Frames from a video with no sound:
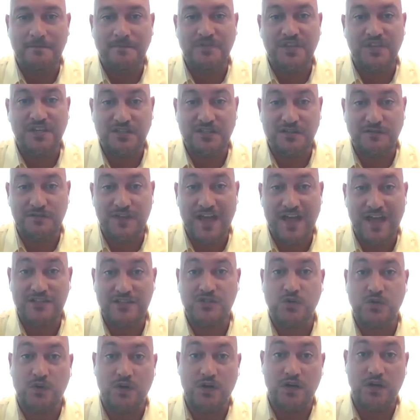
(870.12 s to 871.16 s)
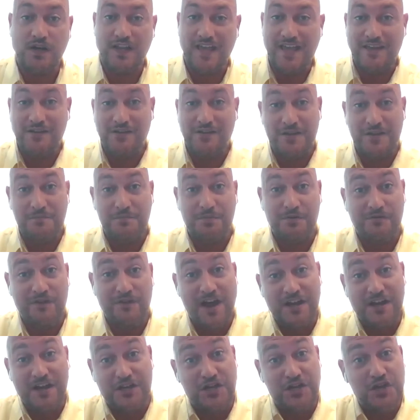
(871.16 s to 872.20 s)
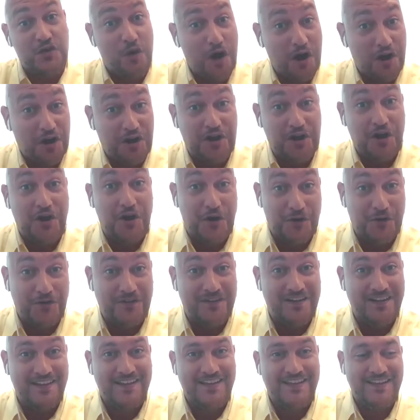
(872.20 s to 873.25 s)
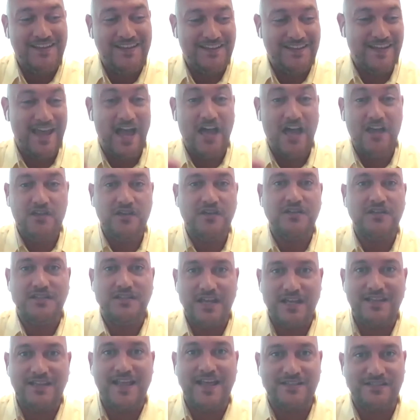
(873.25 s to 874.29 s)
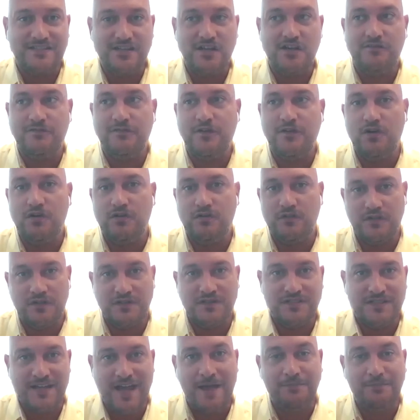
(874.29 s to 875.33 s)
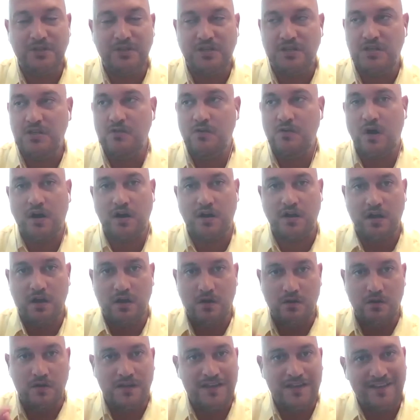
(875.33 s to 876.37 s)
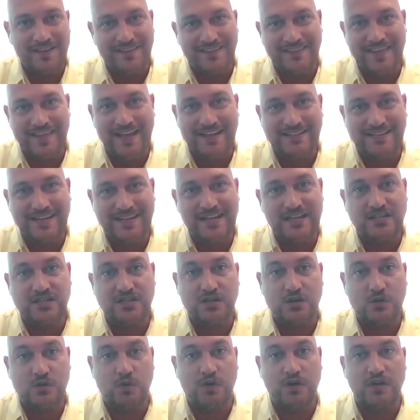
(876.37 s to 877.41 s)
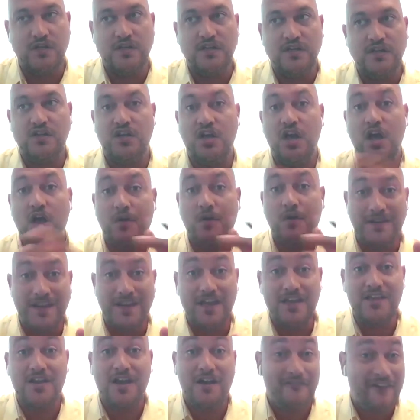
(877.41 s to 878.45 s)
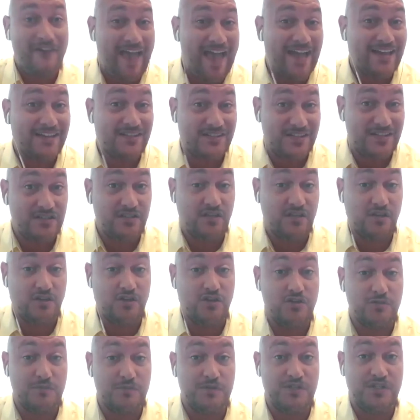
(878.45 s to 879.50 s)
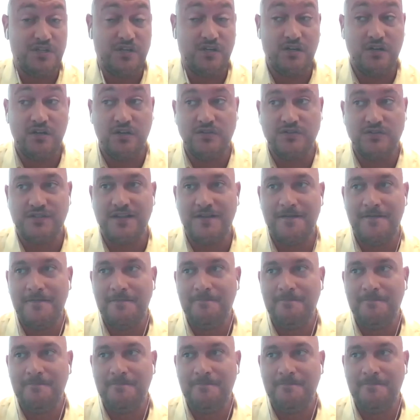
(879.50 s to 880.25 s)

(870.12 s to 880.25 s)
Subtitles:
things of that sort, and can provide a QR code, now you can take that cell phone, zap the QR code, that takes you to where you need to go. And now you have access to those materials.